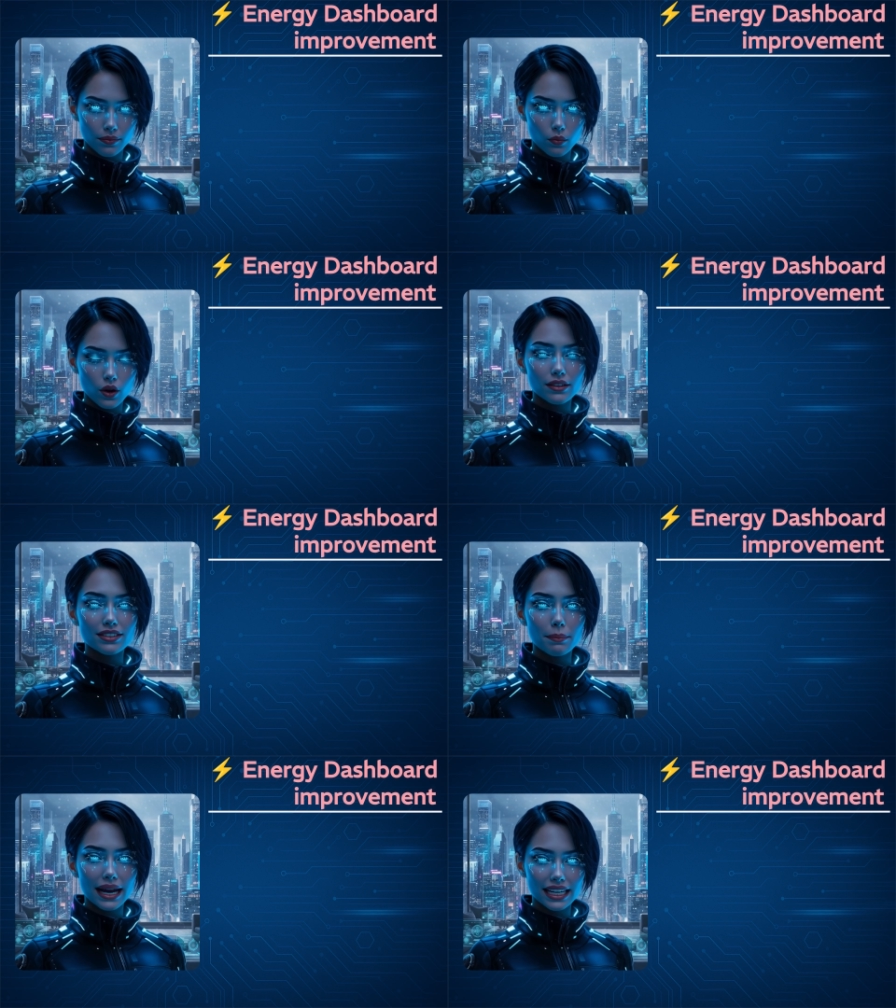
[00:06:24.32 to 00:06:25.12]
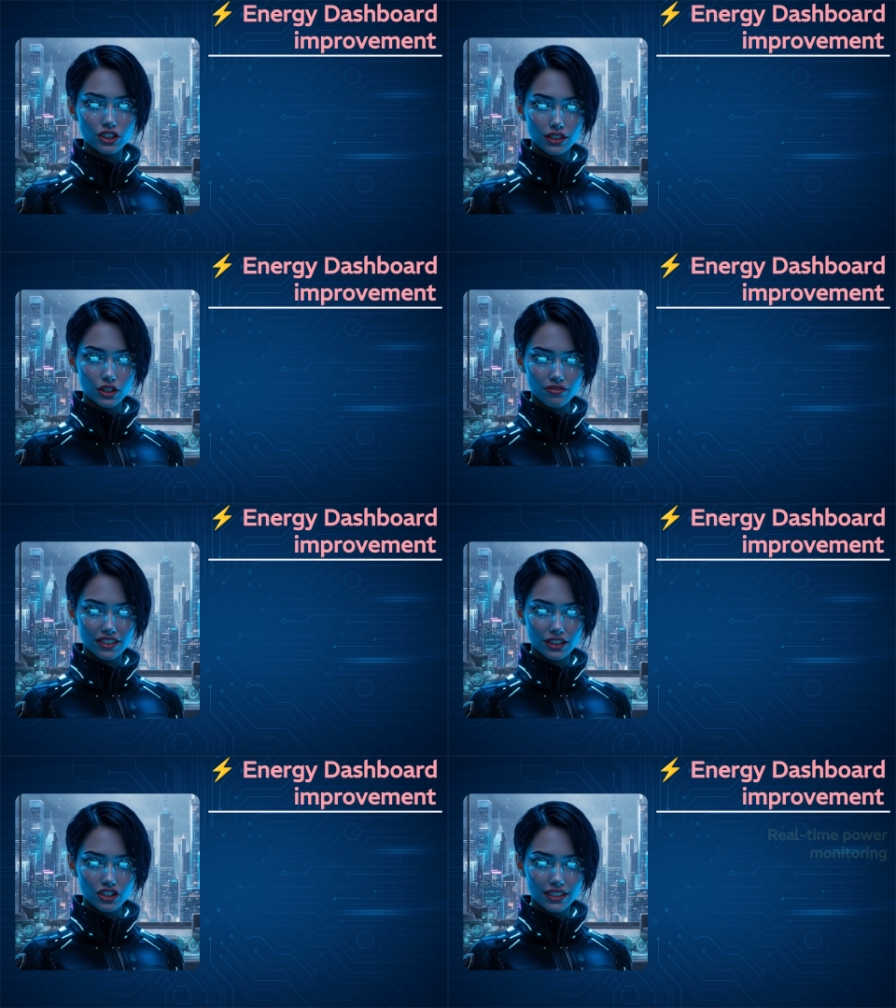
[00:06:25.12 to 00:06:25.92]
One of the major new
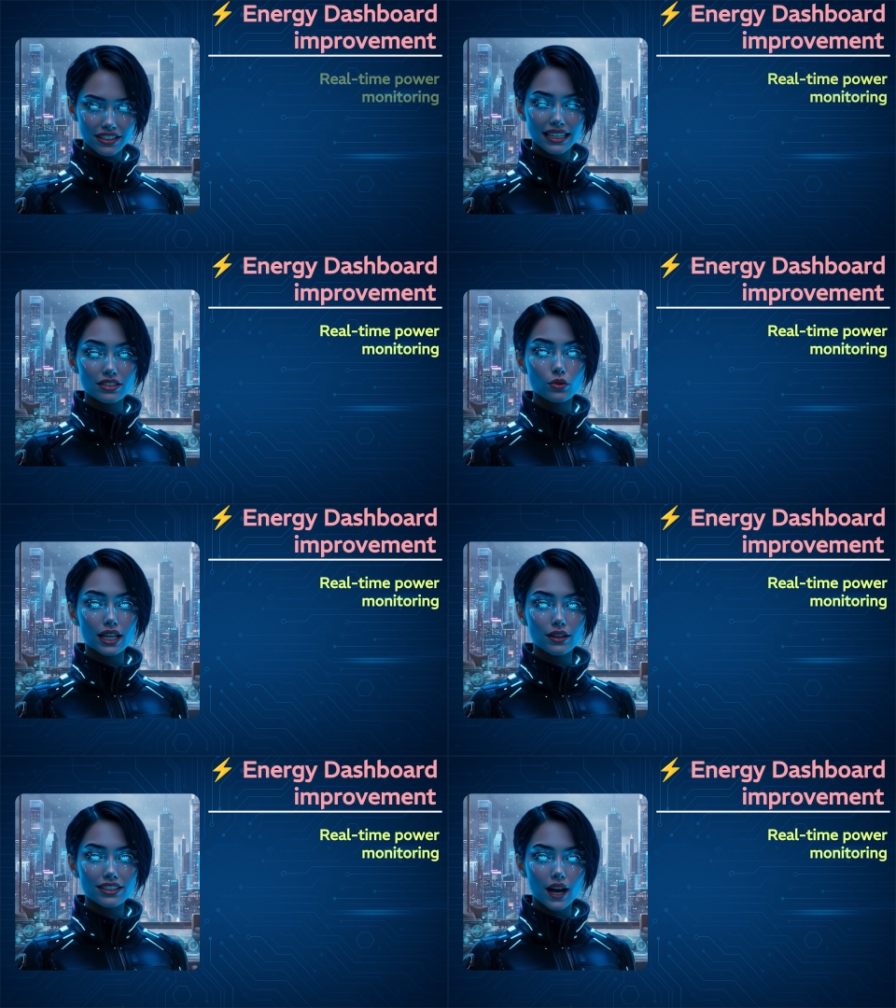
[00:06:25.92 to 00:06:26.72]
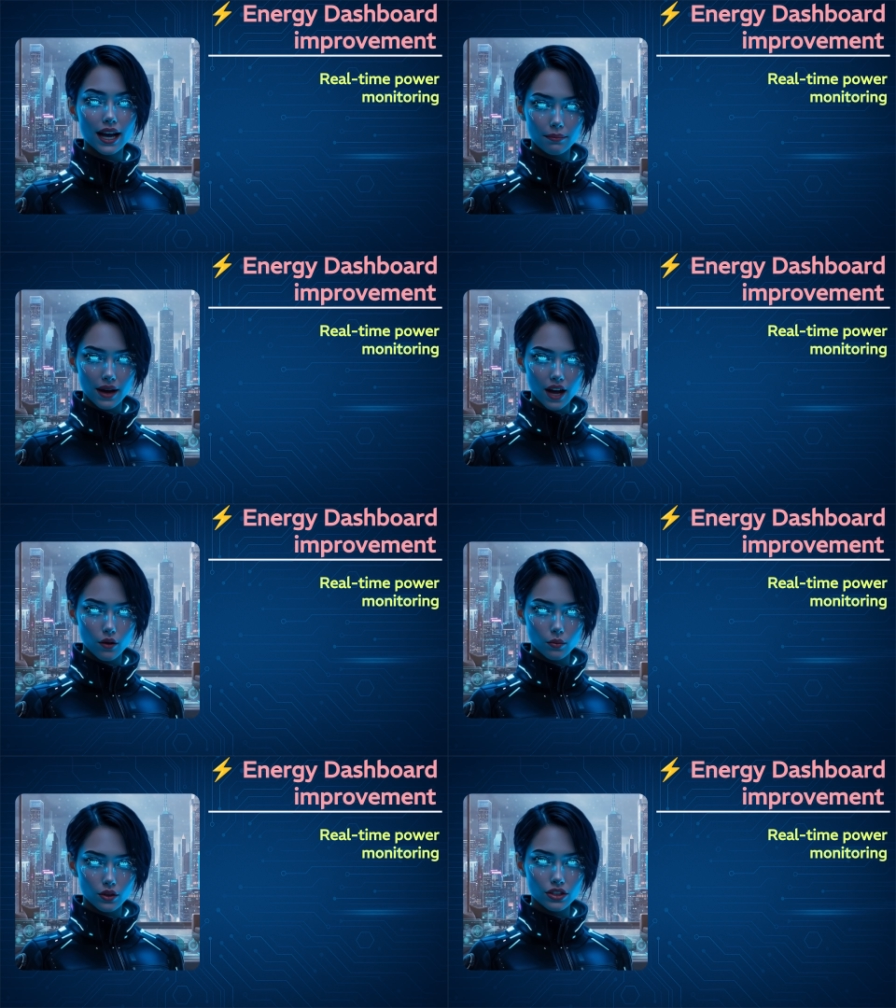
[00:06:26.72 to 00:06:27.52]
features is real-time
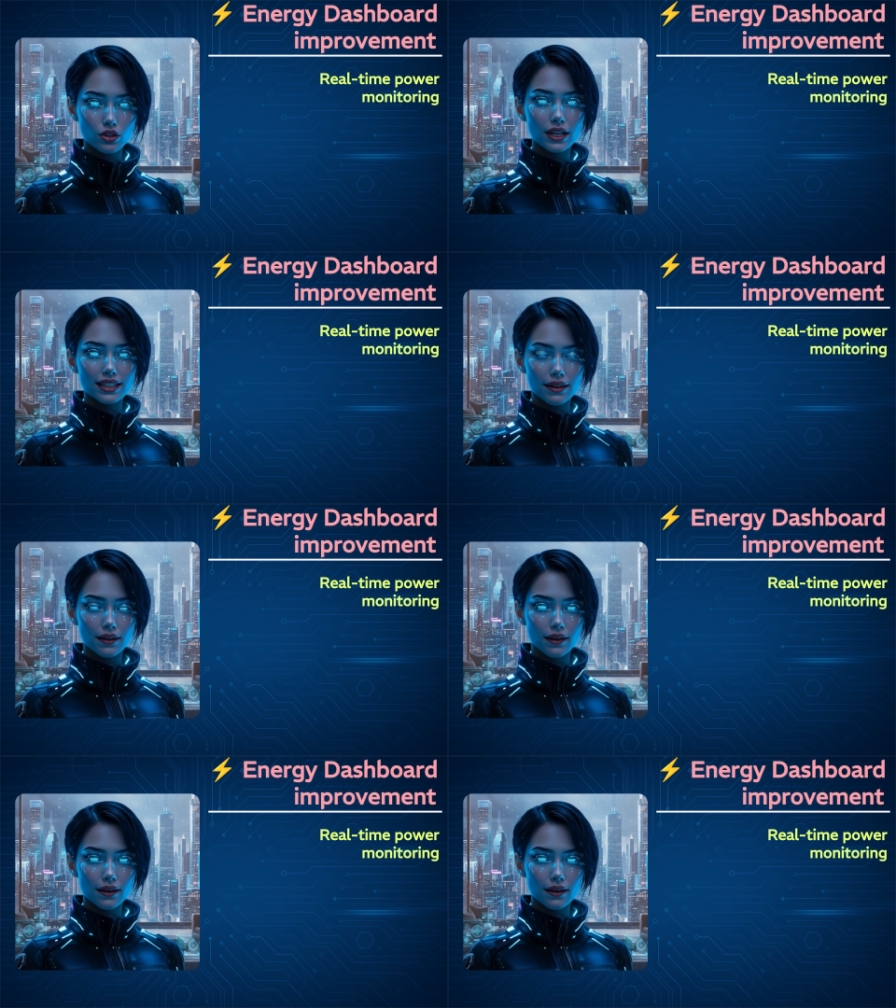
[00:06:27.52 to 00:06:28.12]
power monitoring,